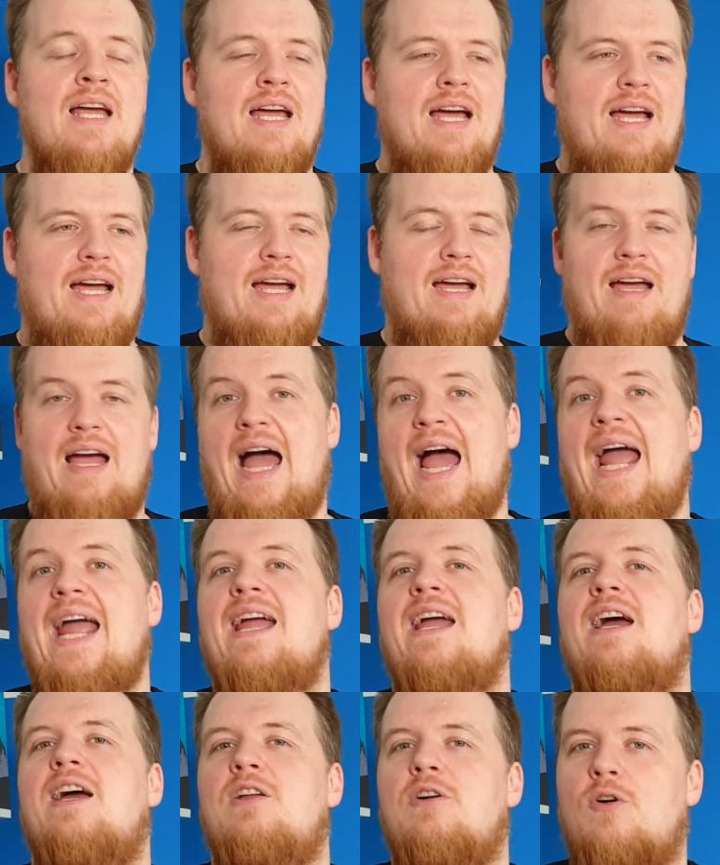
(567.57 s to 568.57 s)

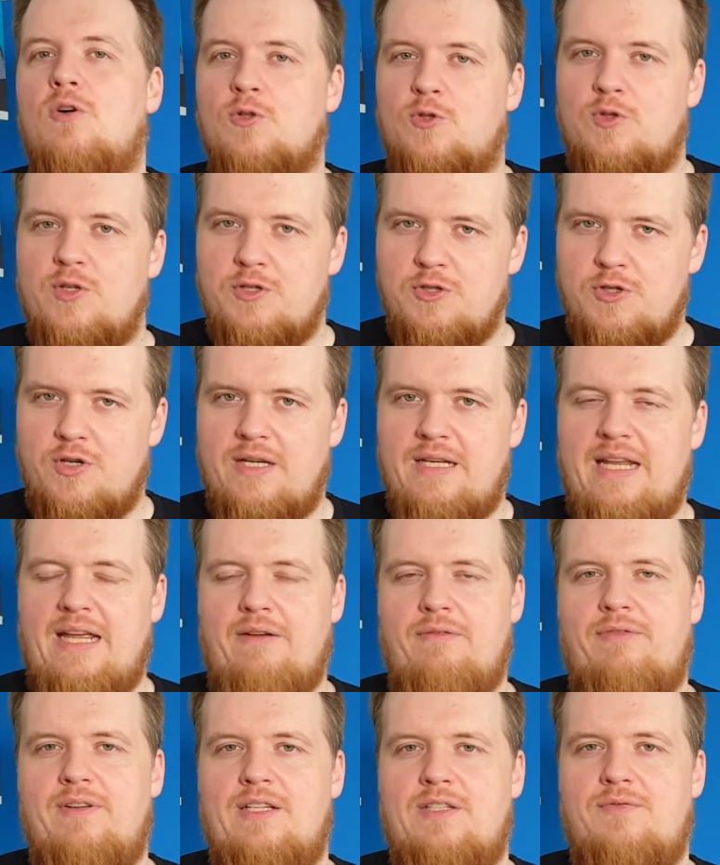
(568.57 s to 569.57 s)
I also enjoy
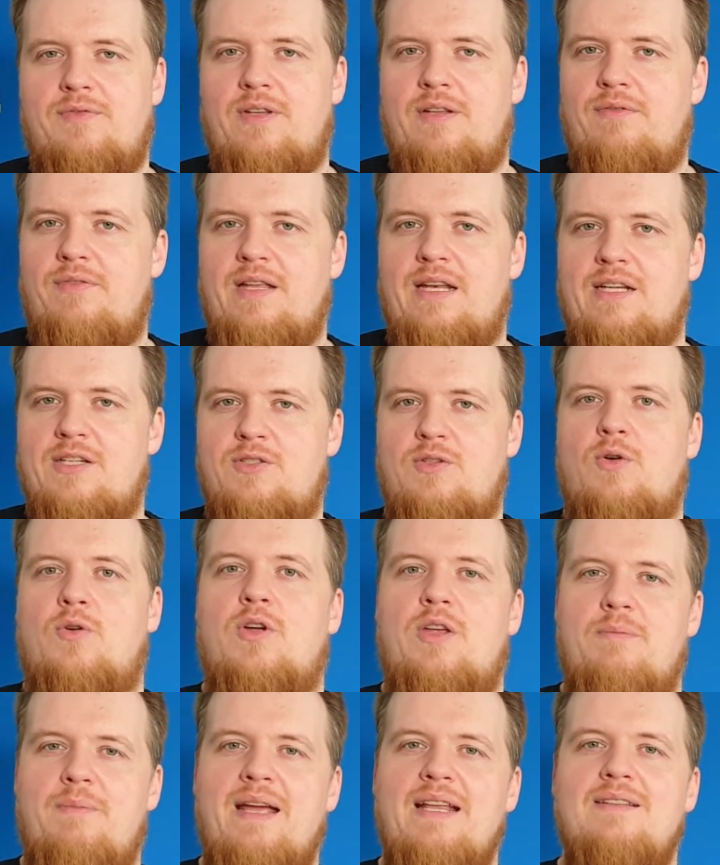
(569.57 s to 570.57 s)
Netflix for the various
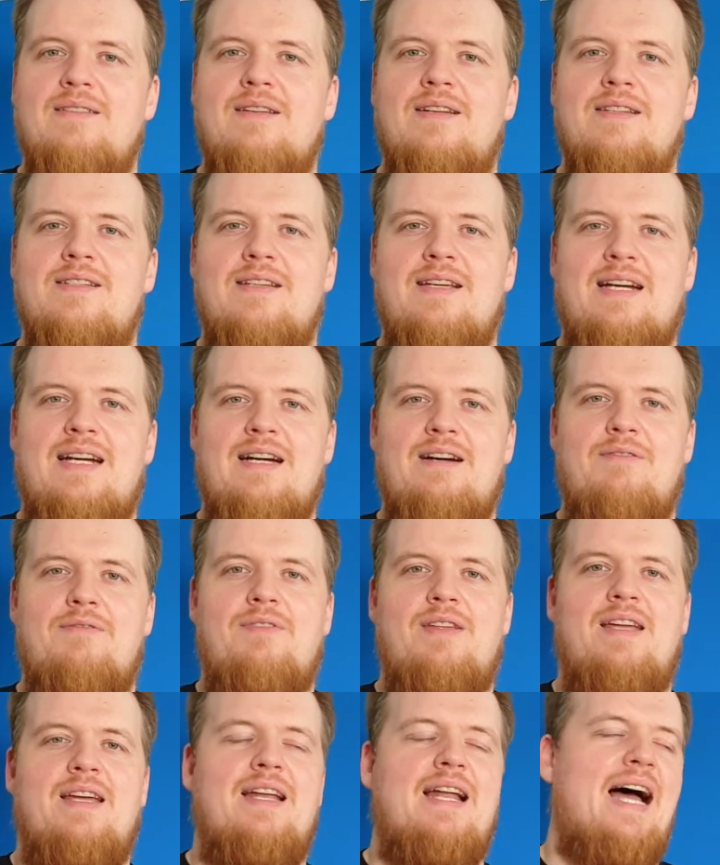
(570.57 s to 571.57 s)
documentaries you have
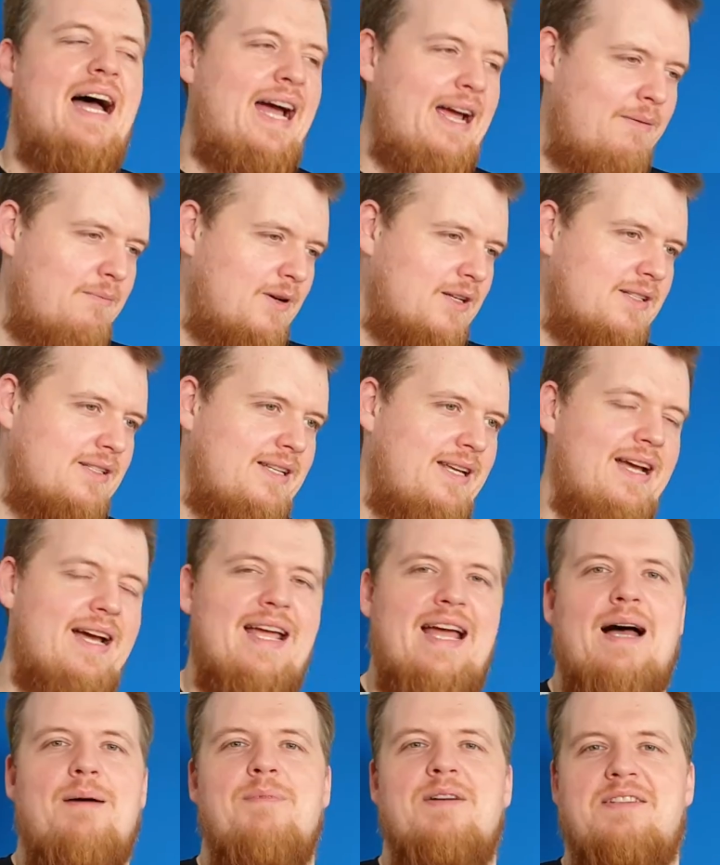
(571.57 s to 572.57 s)
there. I must say I
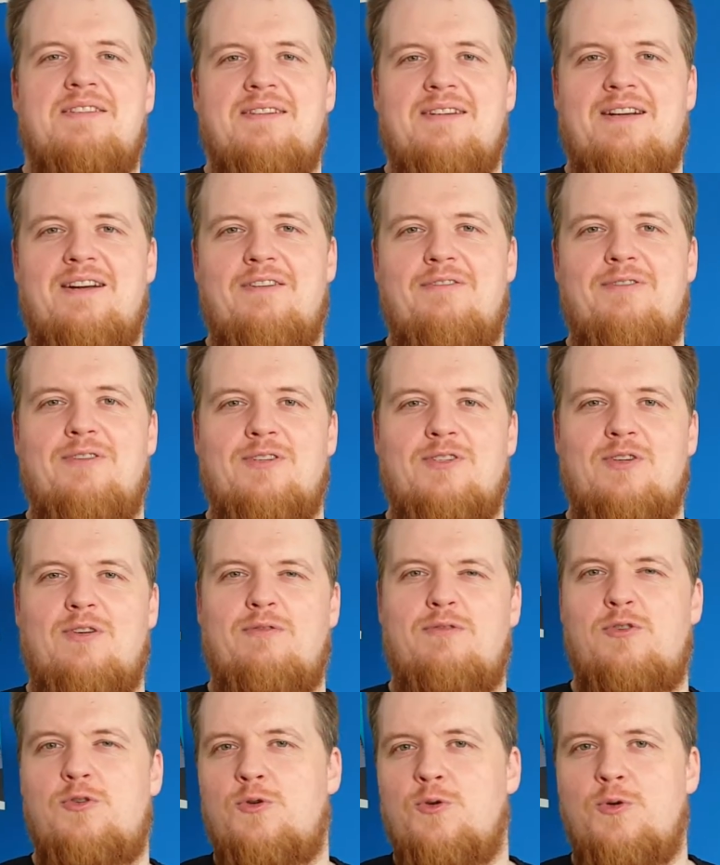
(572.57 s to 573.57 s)
am a sucker for sort
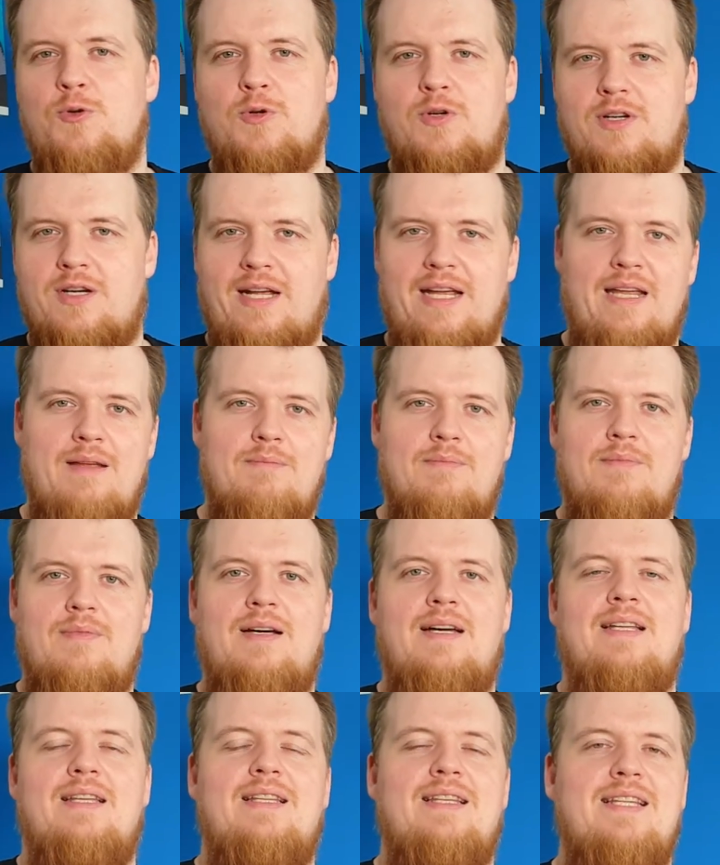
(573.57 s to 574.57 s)
of true crime
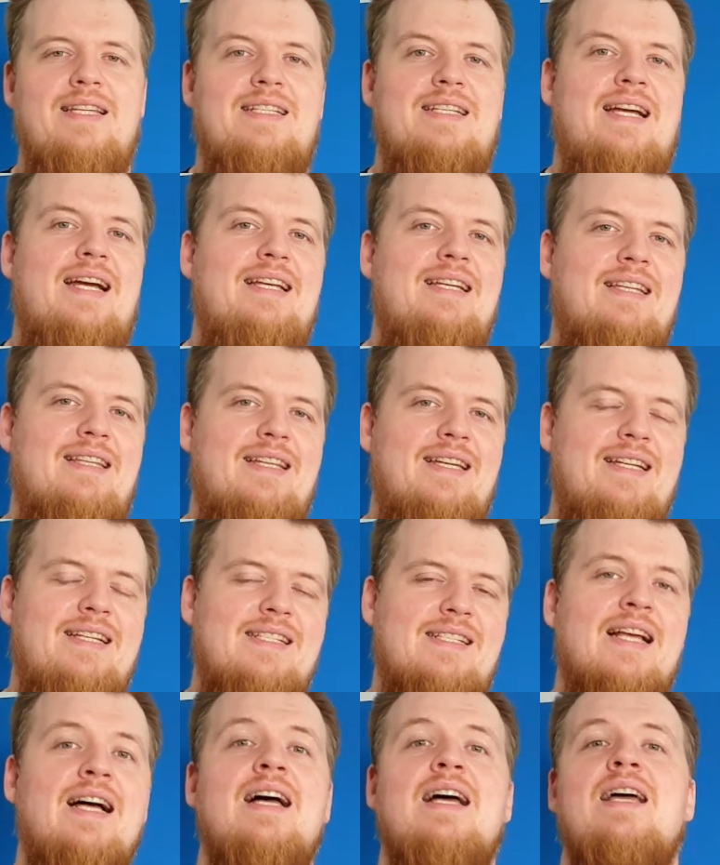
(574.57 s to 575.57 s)
and these kind of
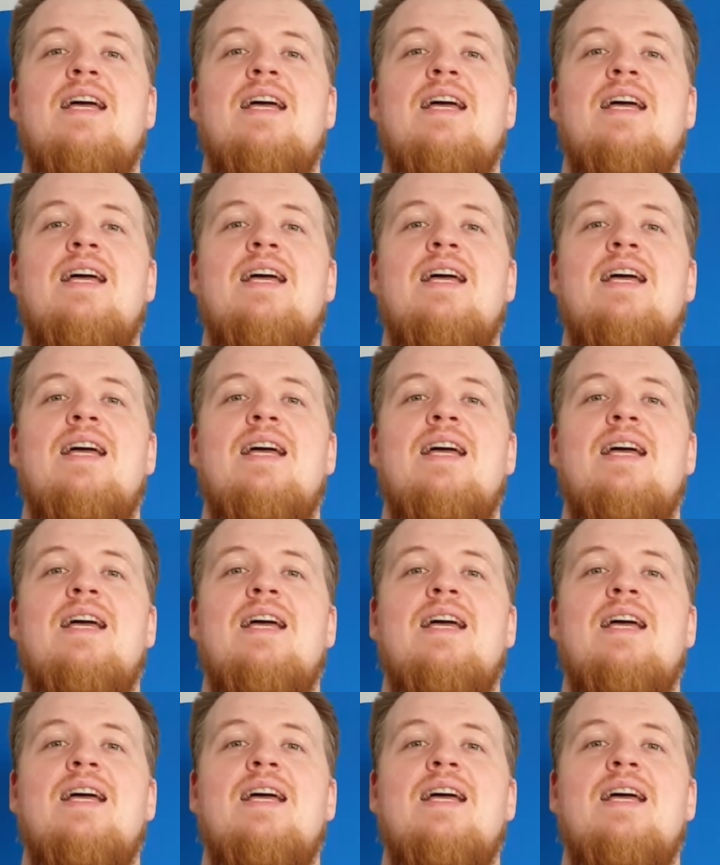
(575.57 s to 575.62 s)
things.